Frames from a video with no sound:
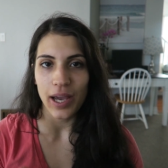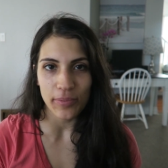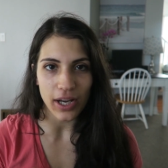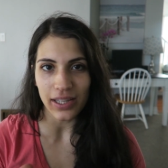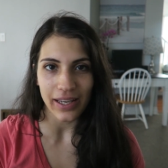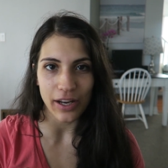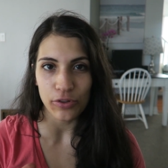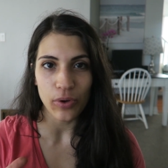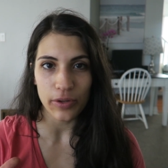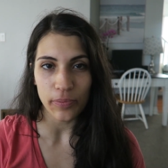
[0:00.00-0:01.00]
I'm not like, I
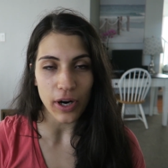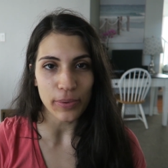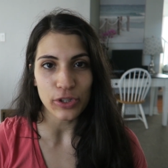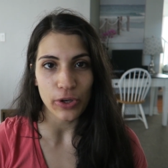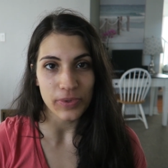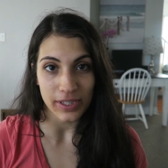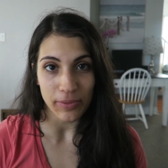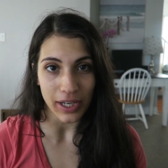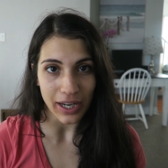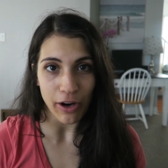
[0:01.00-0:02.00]
don't know all the proper terms because
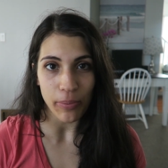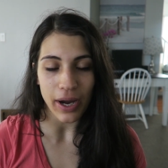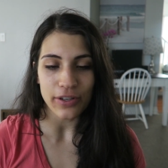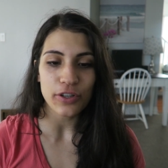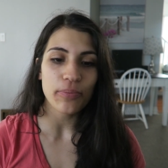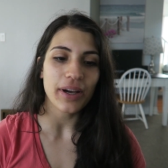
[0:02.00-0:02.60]
I'm not a chiropractor,